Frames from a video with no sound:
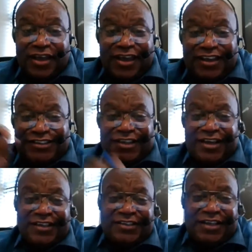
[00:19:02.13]
it's
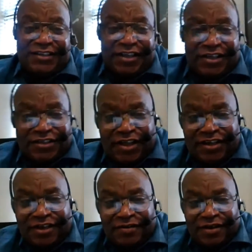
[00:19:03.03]
not as easy. It's not
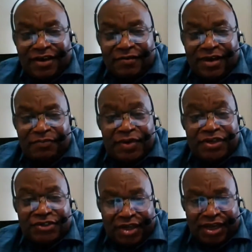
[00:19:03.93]
a
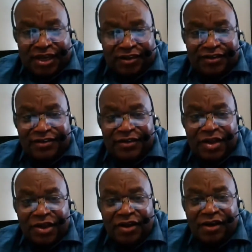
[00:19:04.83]
piece of cake.
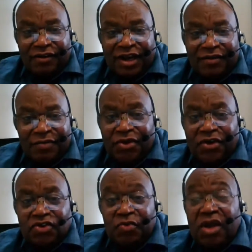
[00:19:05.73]
All right,
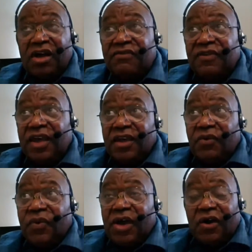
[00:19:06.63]
because we all
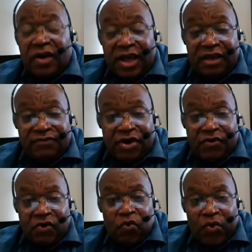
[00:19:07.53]
have
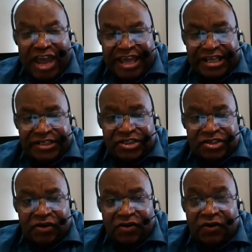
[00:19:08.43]
our
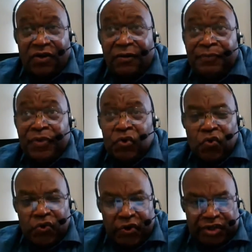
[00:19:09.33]
ways or our
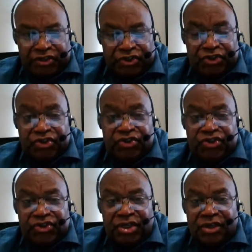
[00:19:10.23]

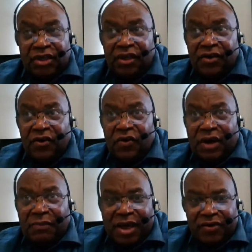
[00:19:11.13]
quirks,
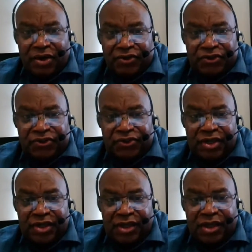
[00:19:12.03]
about
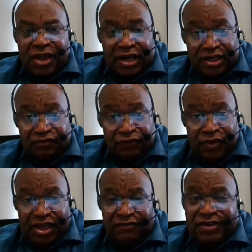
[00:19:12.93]
us. And if
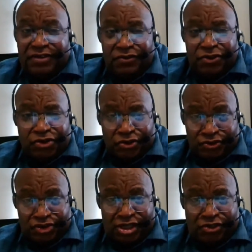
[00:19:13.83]
we have a little
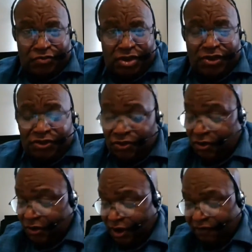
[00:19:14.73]
success with us,
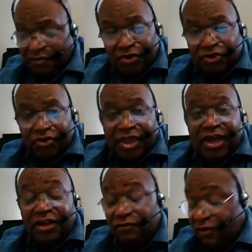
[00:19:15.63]
Lord have mercy, you
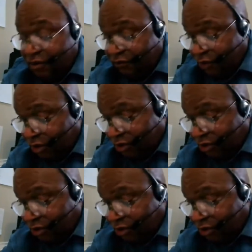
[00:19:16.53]
can't even live with